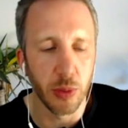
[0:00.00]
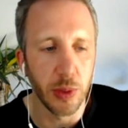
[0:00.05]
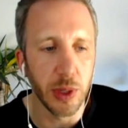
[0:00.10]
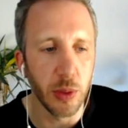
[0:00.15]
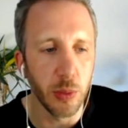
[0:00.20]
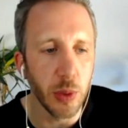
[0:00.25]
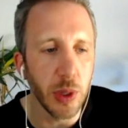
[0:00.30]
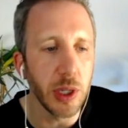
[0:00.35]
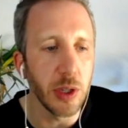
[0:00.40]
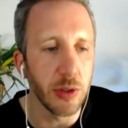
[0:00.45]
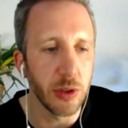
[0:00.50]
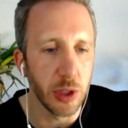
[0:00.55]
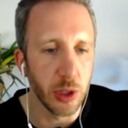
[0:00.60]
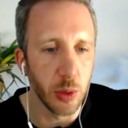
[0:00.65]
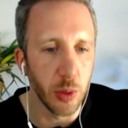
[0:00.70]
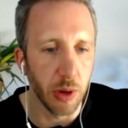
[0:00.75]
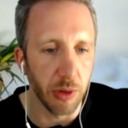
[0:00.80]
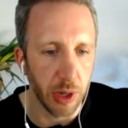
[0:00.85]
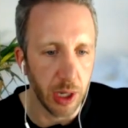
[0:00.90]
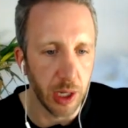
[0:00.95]
we, we use the
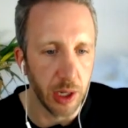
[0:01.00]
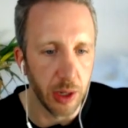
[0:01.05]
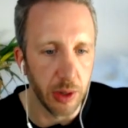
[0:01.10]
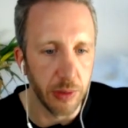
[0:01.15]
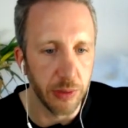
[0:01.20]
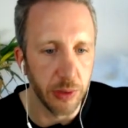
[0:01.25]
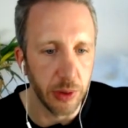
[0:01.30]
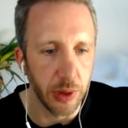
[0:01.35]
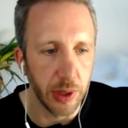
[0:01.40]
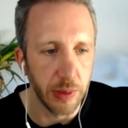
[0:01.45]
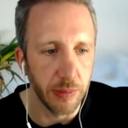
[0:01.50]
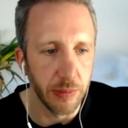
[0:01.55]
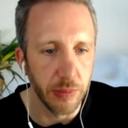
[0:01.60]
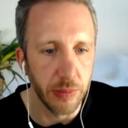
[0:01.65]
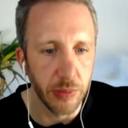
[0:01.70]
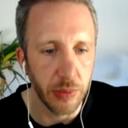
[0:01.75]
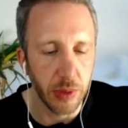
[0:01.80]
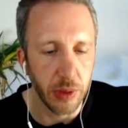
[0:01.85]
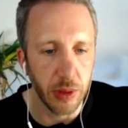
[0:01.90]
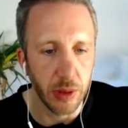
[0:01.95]
URL a lot for it
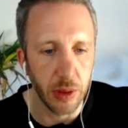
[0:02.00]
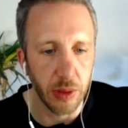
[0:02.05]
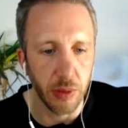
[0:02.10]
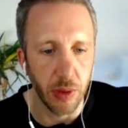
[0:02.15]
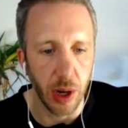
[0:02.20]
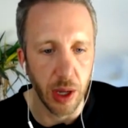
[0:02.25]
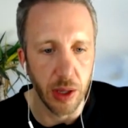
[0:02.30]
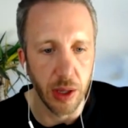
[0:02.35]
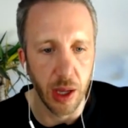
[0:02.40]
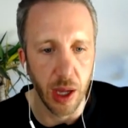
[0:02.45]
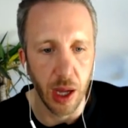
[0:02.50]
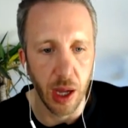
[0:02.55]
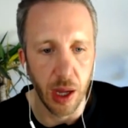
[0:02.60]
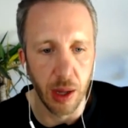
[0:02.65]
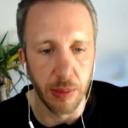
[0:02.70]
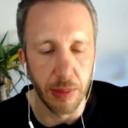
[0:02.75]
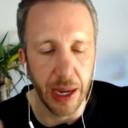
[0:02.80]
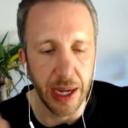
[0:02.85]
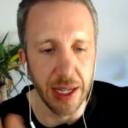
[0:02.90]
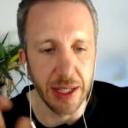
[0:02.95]
right?
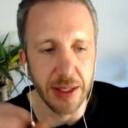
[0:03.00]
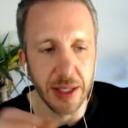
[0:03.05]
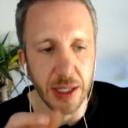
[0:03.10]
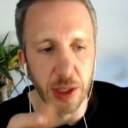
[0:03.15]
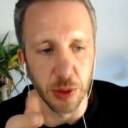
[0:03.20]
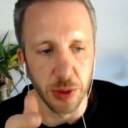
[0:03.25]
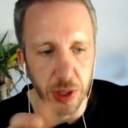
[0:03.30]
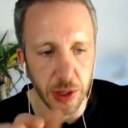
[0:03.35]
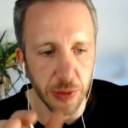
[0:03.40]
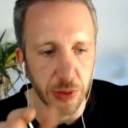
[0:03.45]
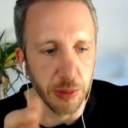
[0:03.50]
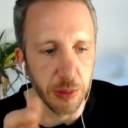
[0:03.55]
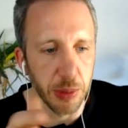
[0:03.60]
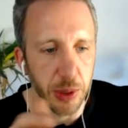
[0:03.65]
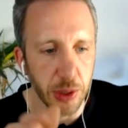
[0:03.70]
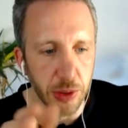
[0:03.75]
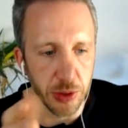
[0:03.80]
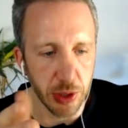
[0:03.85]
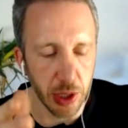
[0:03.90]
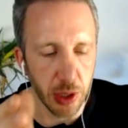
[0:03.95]
Um, and it's a little different
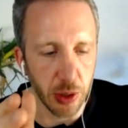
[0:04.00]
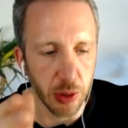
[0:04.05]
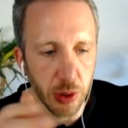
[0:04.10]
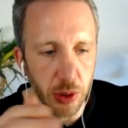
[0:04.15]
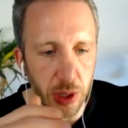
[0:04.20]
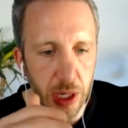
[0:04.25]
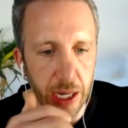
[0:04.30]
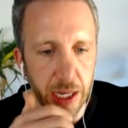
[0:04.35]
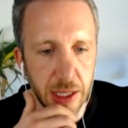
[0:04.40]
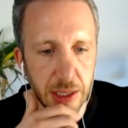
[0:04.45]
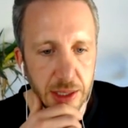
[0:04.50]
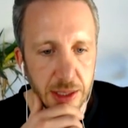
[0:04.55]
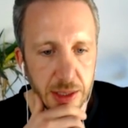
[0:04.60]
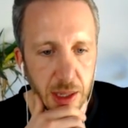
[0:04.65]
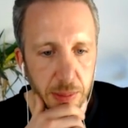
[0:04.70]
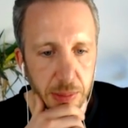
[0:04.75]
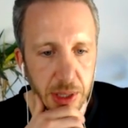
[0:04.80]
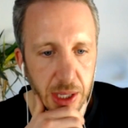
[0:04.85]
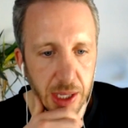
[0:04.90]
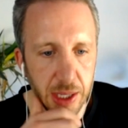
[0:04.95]
because you know Google Analytics
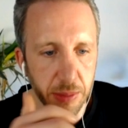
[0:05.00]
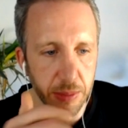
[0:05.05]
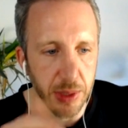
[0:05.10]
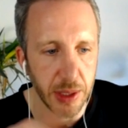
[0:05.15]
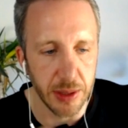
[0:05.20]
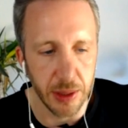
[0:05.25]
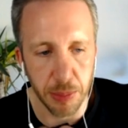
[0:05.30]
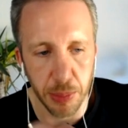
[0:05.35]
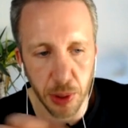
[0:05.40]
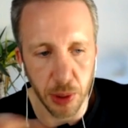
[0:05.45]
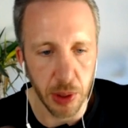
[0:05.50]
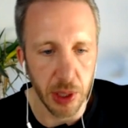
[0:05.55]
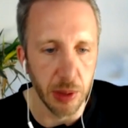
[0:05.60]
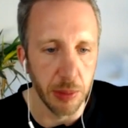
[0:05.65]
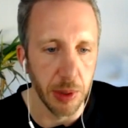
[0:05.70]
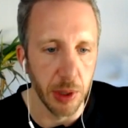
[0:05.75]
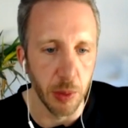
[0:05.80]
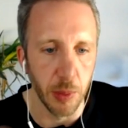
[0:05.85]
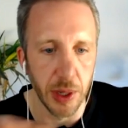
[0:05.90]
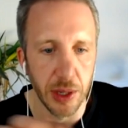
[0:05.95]
update means they pull a little
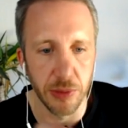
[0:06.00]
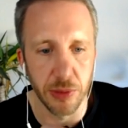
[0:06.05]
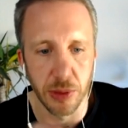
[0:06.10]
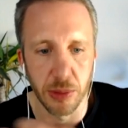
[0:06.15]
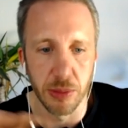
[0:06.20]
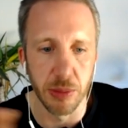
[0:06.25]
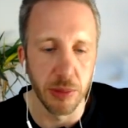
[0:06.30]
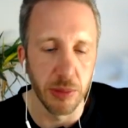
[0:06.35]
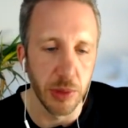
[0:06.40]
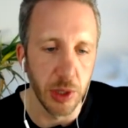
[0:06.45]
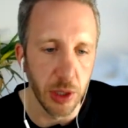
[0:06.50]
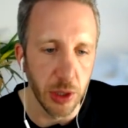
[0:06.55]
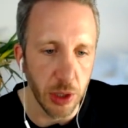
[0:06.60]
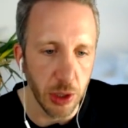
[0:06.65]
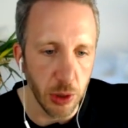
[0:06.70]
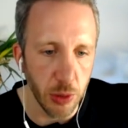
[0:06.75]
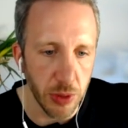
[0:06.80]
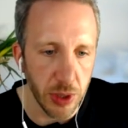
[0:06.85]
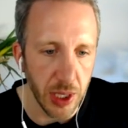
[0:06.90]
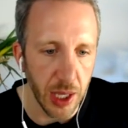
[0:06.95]
bit away from you know,
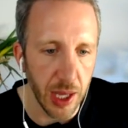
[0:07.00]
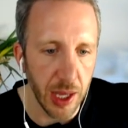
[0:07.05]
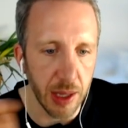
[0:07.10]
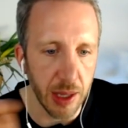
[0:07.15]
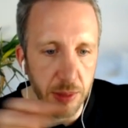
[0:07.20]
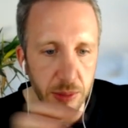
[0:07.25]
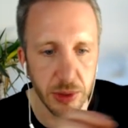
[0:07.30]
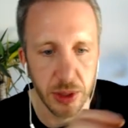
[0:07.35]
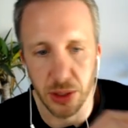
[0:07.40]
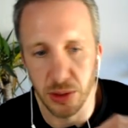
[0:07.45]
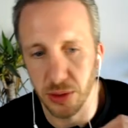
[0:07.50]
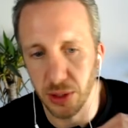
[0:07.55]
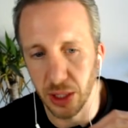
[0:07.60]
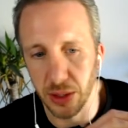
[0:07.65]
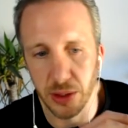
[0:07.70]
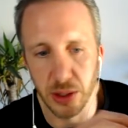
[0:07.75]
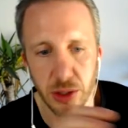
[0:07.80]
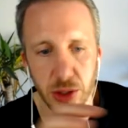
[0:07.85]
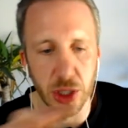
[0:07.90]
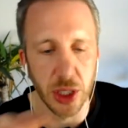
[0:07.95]
the UTMs, they use like
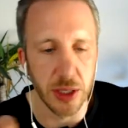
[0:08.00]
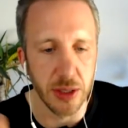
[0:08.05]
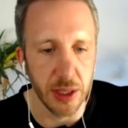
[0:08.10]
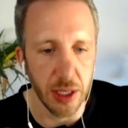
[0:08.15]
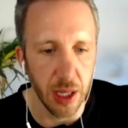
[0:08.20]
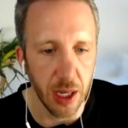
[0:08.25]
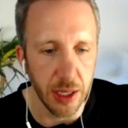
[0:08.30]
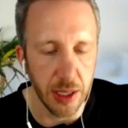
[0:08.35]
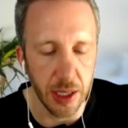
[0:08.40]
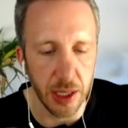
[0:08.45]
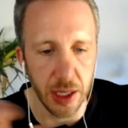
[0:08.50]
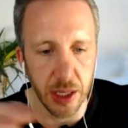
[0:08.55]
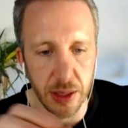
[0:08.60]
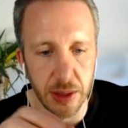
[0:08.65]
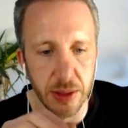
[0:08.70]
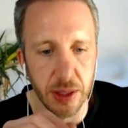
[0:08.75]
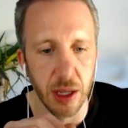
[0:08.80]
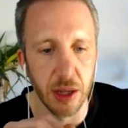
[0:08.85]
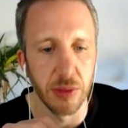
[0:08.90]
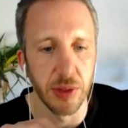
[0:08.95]
the GCID and
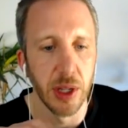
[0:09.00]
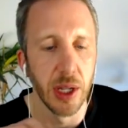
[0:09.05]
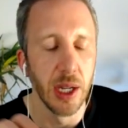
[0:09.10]
stuff.